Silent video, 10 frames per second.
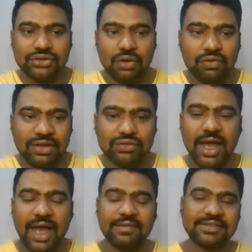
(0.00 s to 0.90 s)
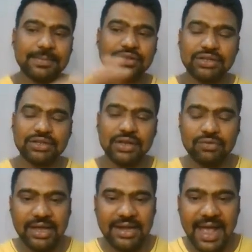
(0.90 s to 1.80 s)
So once we have a
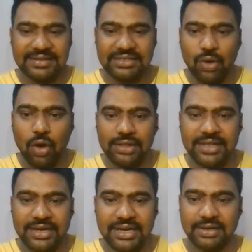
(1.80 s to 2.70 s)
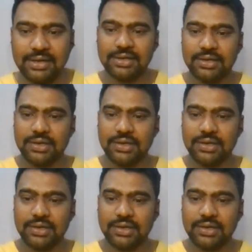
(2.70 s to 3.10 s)
subscription, we can access all the data.